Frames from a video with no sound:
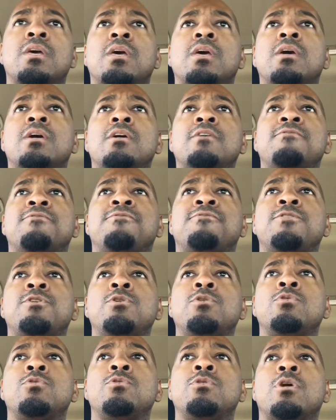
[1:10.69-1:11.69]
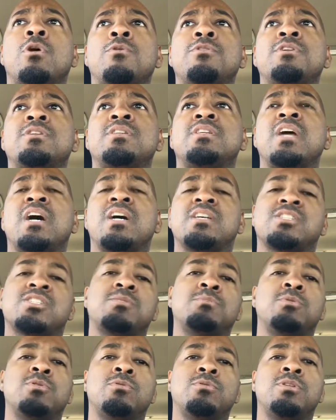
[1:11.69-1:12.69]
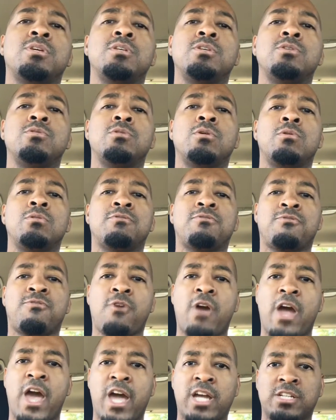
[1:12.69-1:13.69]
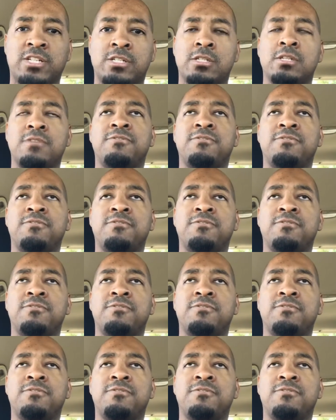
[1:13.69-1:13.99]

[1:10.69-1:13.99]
if you know the decimal, then you know the fraction.